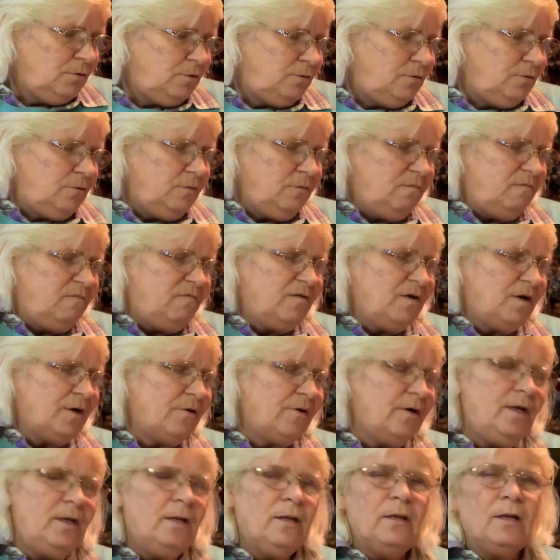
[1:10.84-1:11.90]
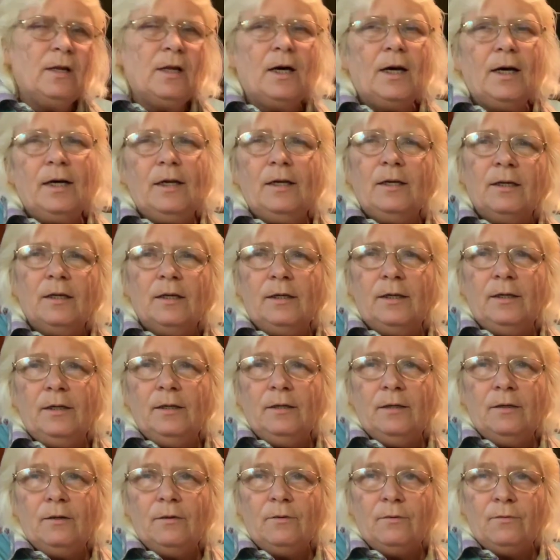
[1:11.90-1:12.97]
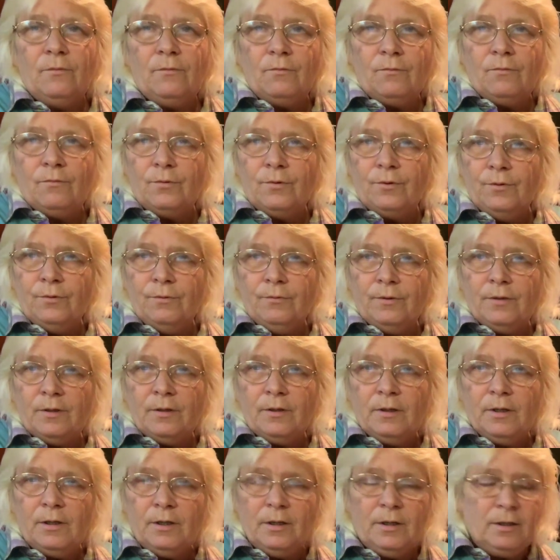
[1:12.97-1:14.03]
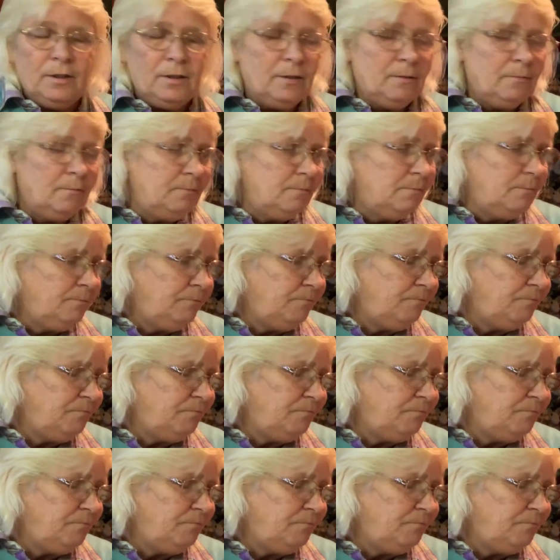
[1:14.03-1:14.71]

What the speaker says: to very lightly root him?